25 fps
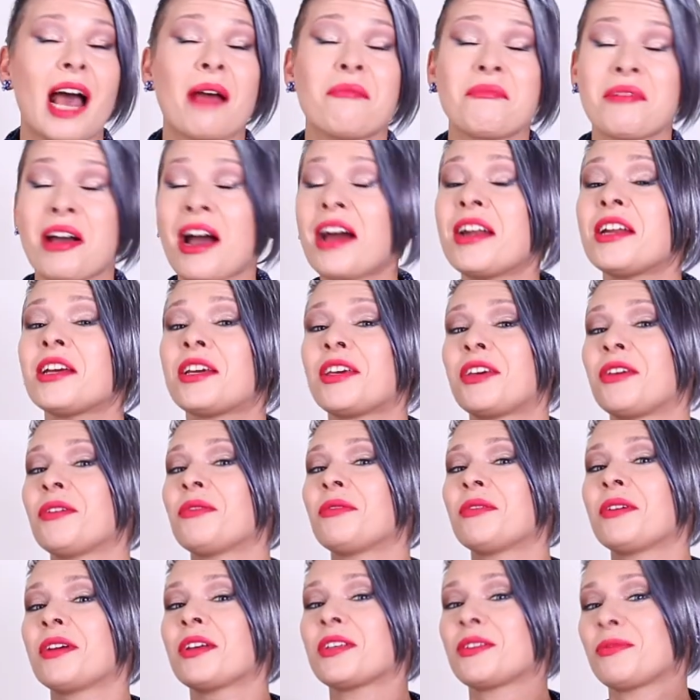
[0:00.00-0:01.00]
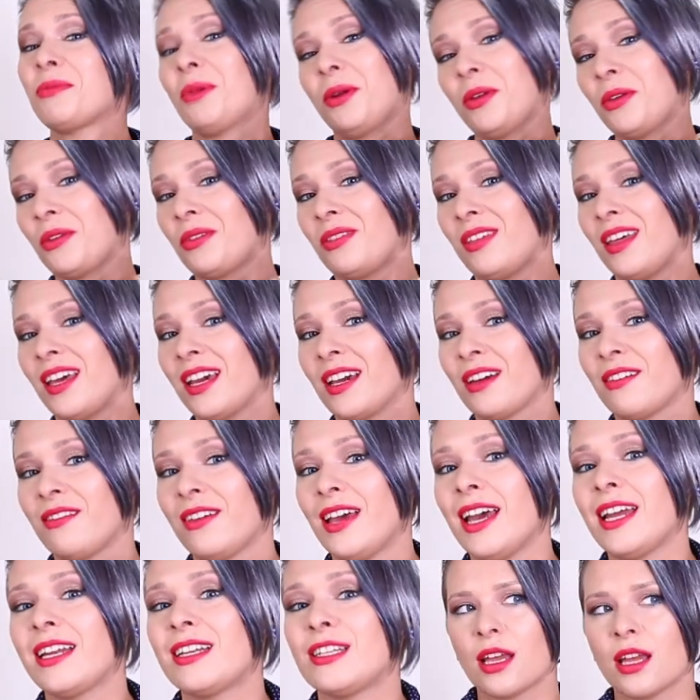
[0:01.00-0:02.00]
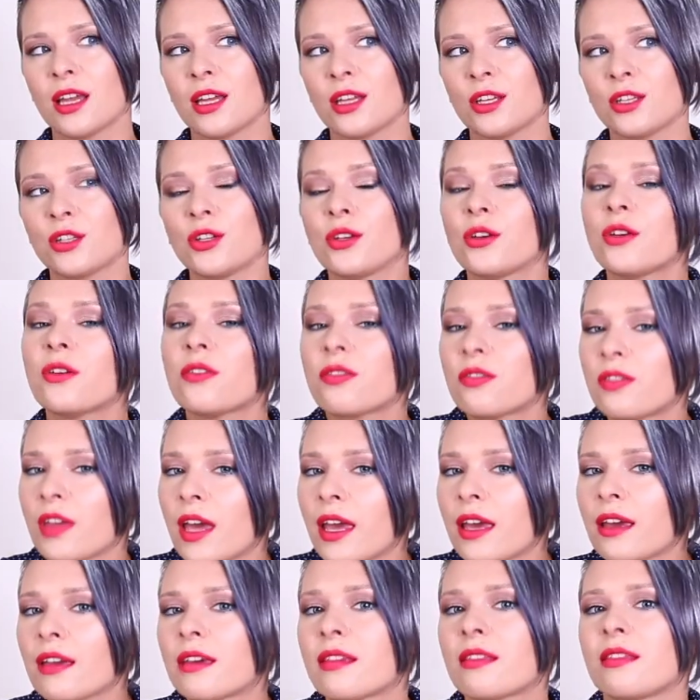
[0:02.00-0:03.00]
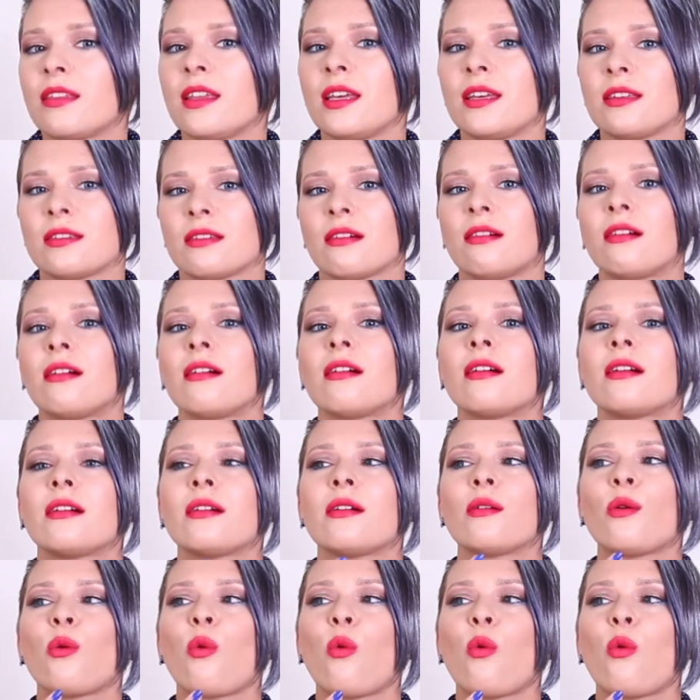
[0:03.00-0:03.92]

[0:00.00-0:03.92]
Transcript: I'm kind of curious what you think of it. Do you think these are